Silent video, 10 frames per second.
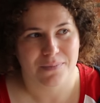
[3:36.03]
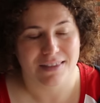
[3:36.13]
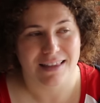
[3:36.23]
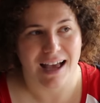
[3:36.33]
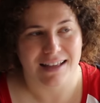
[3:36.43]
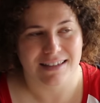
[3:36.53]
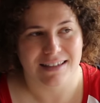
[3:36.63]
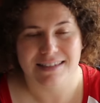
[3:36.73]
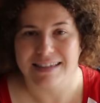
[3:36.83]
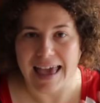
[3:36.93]

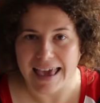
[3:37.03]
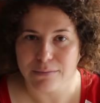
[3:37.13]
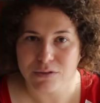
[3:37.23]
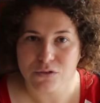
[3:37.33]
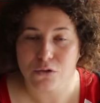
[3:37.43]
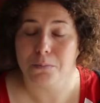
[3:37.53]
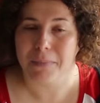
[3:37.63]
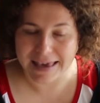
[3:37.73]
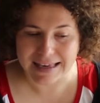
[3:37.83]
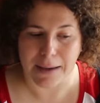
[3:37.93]
that is aimed to
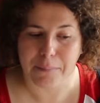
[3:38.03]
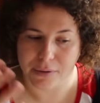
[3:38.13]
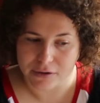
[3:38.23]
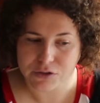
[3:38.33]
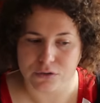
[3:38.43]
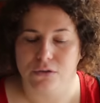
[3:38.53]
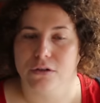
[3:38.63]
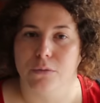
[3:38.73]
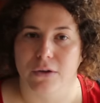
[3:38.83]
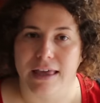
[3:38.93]
make a person to
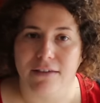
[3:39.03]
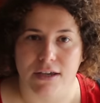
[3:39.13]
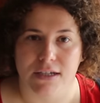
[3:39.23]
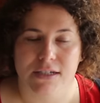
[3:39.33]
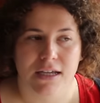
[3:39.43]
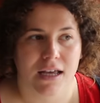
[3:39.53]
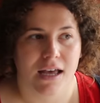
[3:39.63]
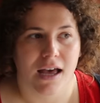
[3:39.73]
whom you give it